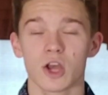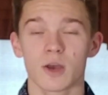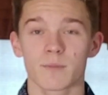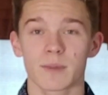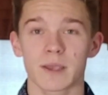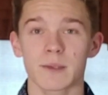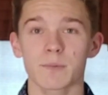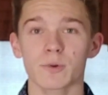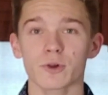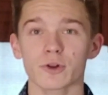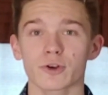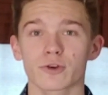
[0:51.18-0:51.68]

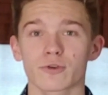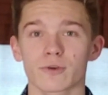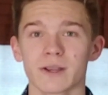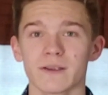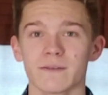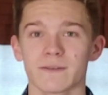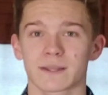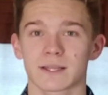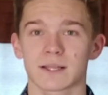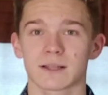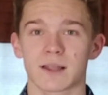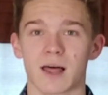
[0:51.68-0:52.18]
People are
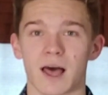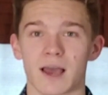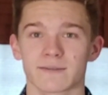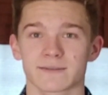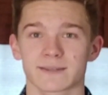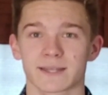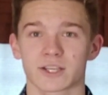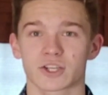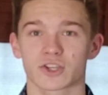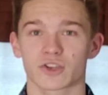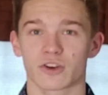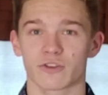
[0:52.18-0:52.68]
grieving the lives
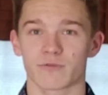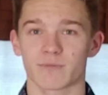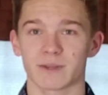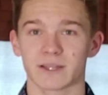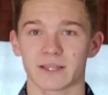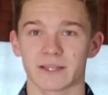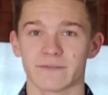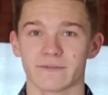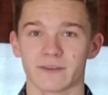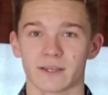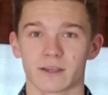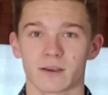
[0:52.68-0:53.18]
they should have
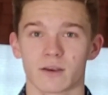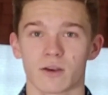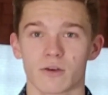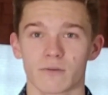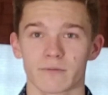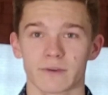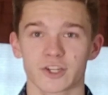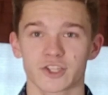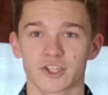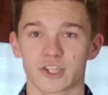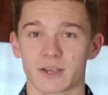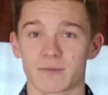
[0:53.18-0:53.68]
been living,
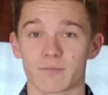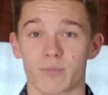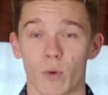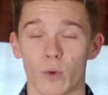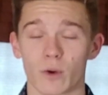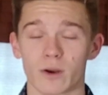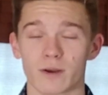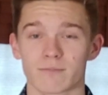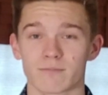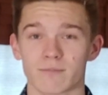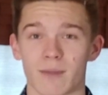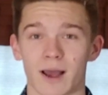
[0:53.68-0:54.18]
reaching
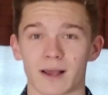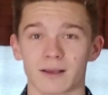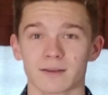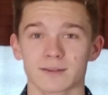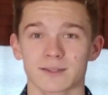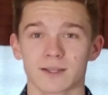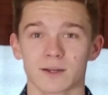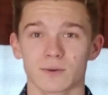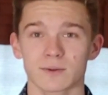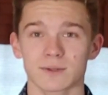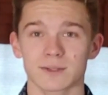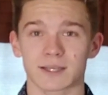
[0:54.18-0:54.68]
important
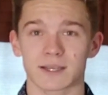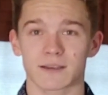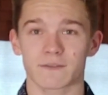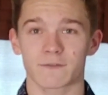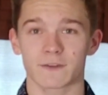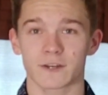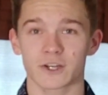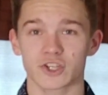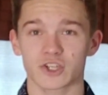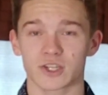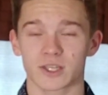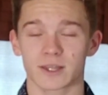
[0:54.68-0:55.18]
milestones like
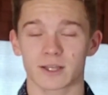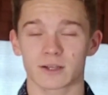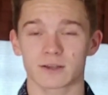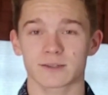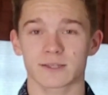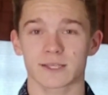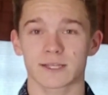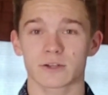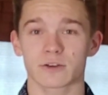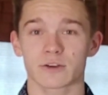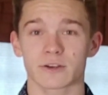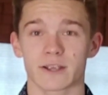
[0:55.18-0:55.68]
finishing their
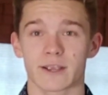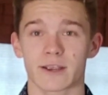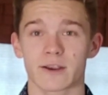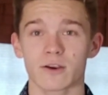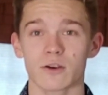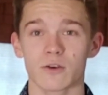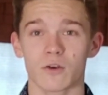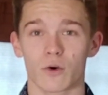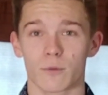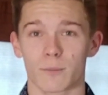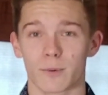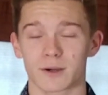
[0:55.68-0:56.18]
senior
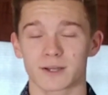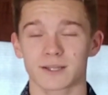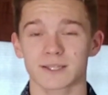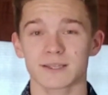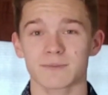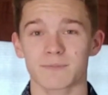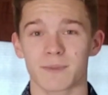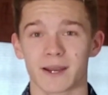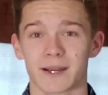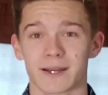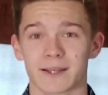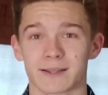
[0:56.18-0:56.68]
year or
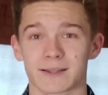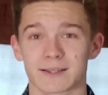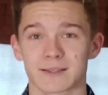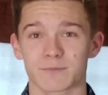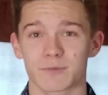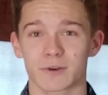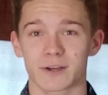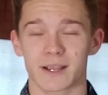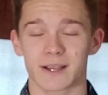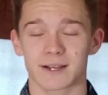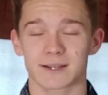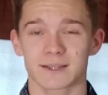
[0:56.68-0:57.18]
participating in
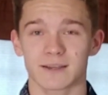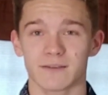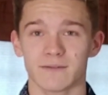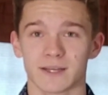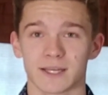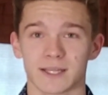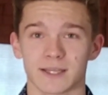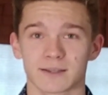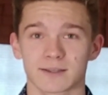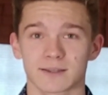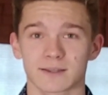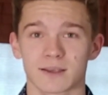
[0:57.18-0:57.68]
spring
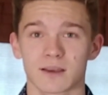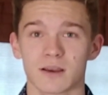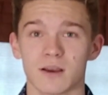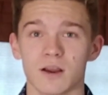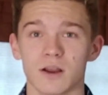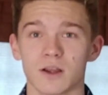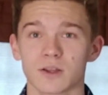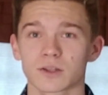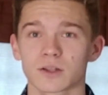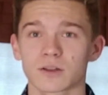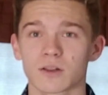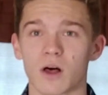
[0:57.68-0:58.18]
activities.
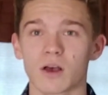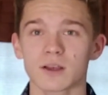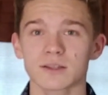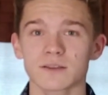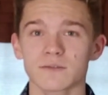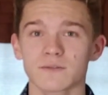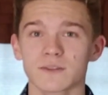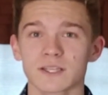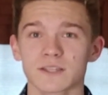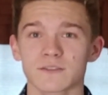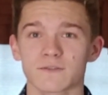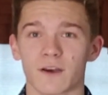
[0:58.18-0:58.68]
The loss
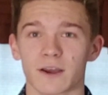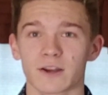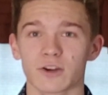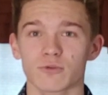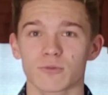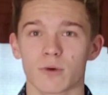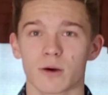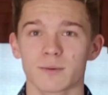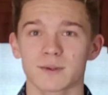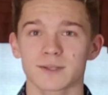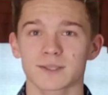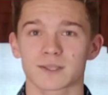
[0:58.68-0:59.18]
of these final
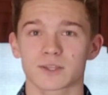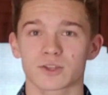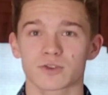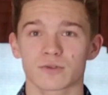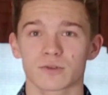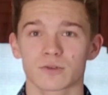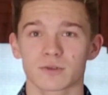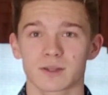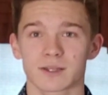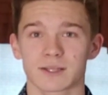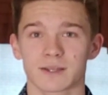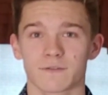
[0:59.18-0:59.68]
moments is
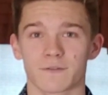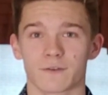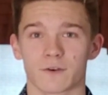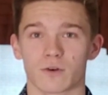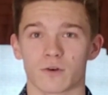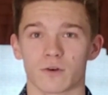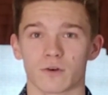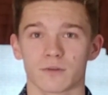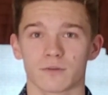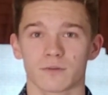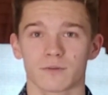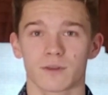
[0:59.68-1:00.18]
truly
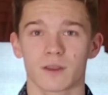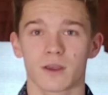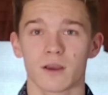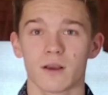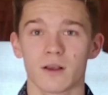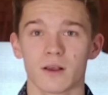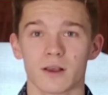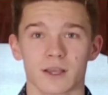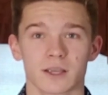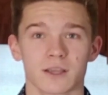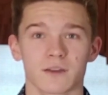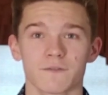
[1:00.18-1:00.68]
difficult.
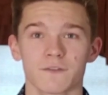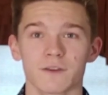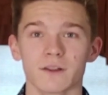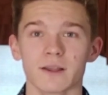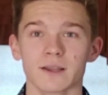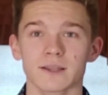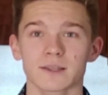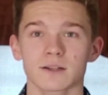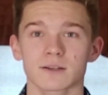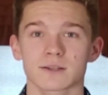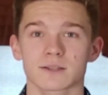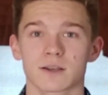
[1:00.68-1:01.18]
It can feel
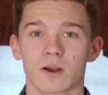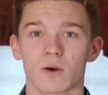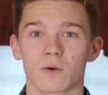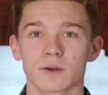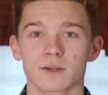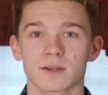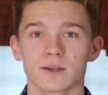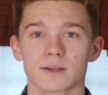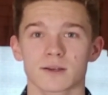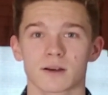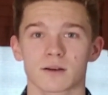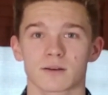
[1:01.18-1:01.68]
like there's no one
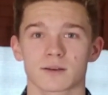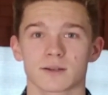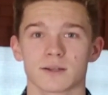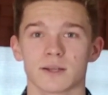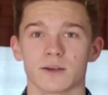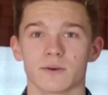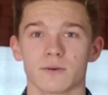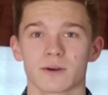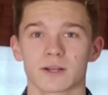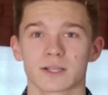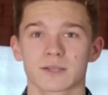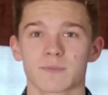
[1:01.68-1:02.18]
to turn
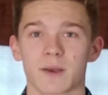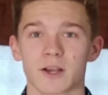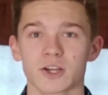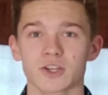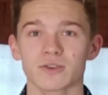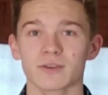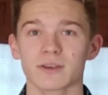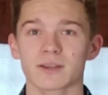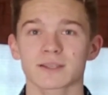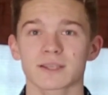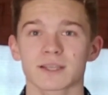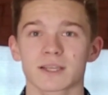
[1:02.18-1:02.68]
to,
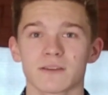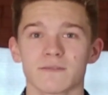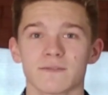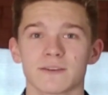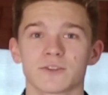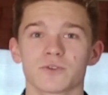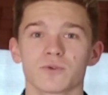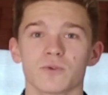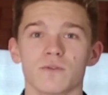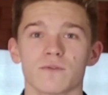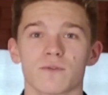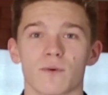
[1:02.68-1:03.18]
especially as
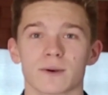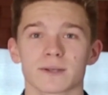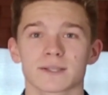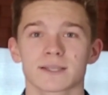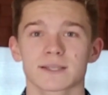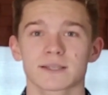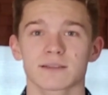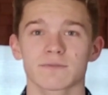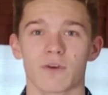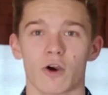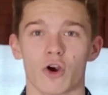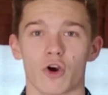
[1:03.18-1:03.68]
individual
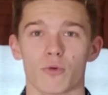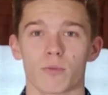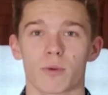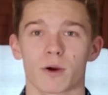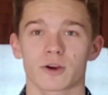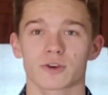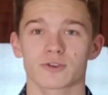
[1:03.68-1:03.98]
voices of hope are